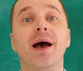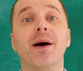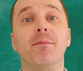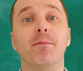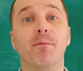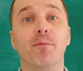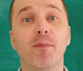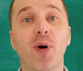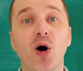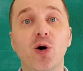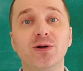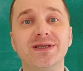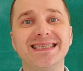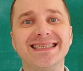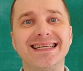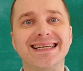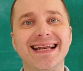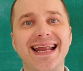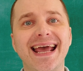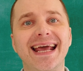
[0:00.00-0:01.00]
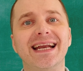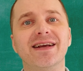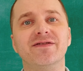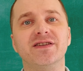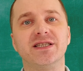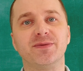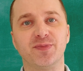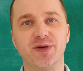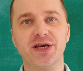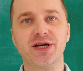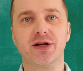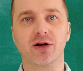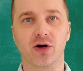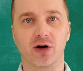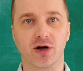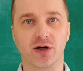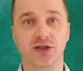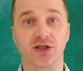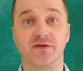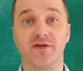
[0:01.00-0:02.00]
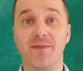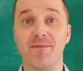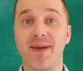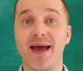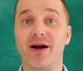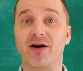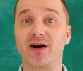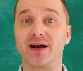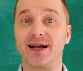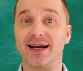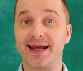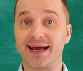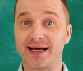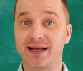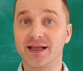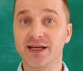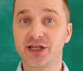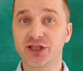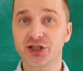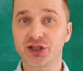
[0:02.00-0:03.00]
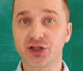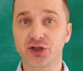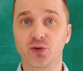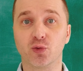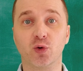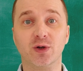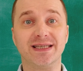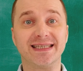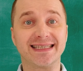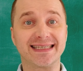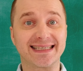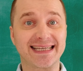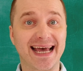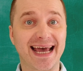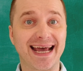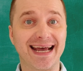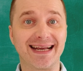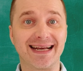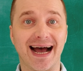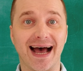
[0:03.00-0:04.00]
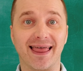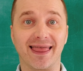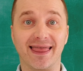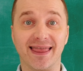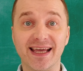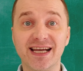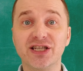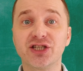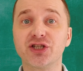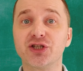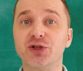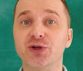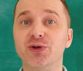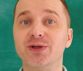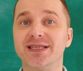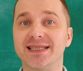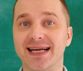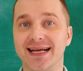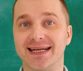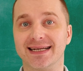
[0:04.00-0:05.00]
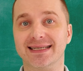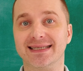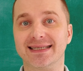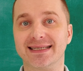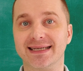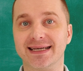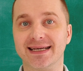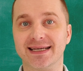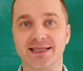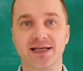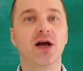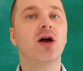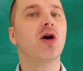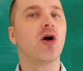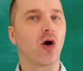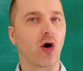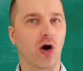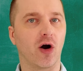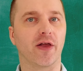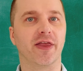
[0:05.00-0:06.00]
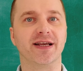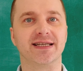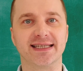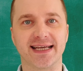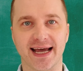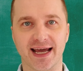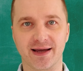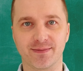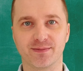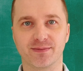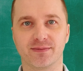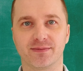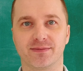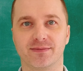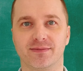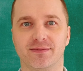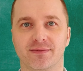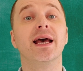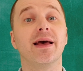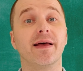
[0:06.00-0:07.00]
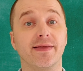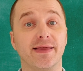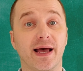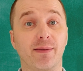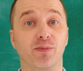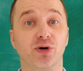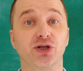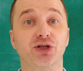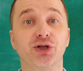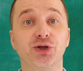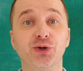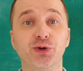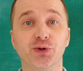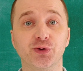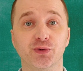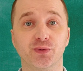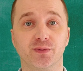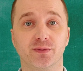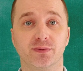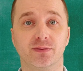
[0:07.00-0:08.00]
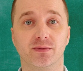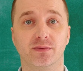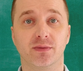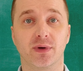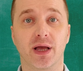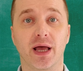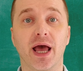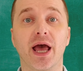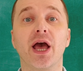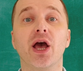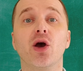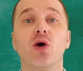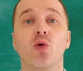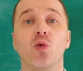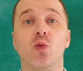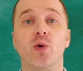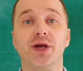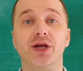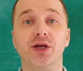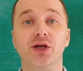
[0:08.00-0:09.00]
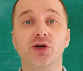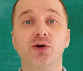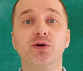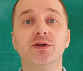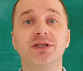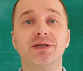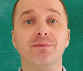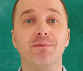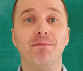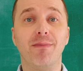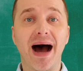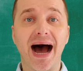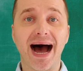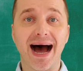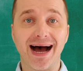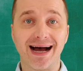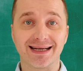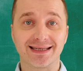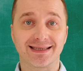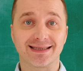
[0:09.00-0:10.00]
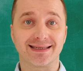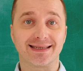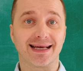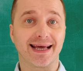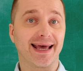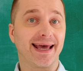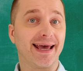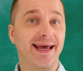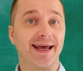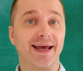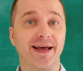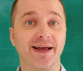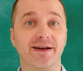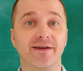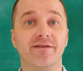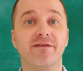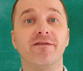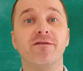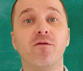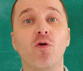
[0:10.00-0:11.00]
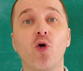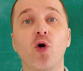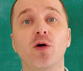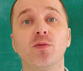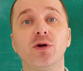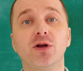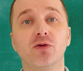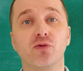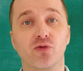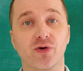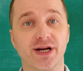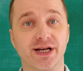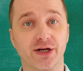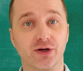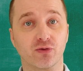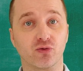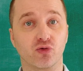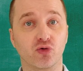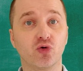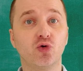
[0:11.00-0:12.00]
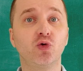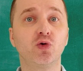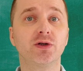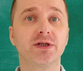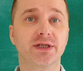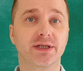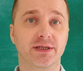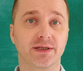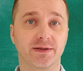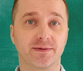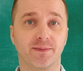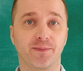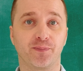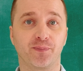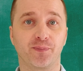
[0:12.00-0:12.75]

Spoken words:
Most native speakers of American English would say that these two sentences are the same. Number two, we use must in formal written rules,